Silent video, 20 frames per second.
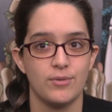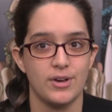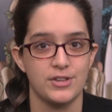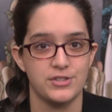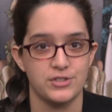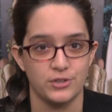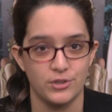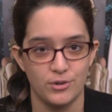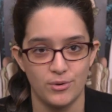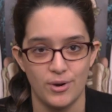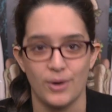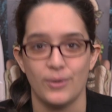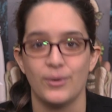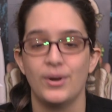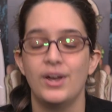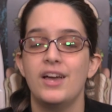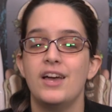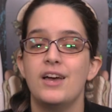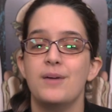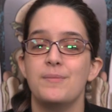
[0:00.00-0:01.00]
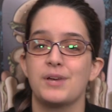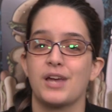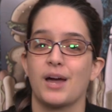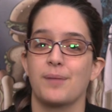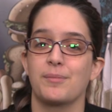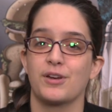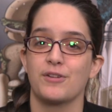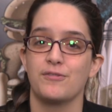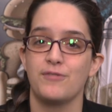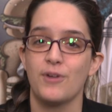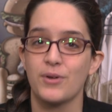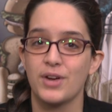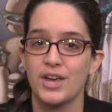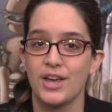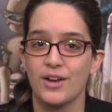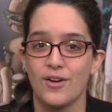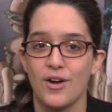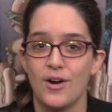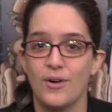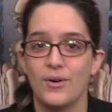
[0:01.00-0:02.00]
Russell Crowe, becoming a folk
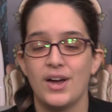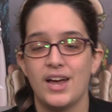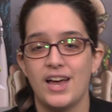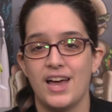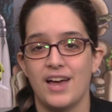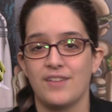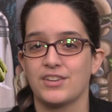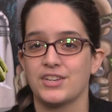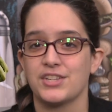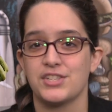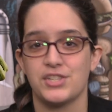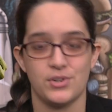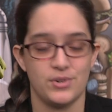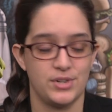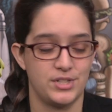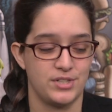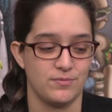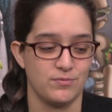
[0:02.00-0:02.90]
hero, having a series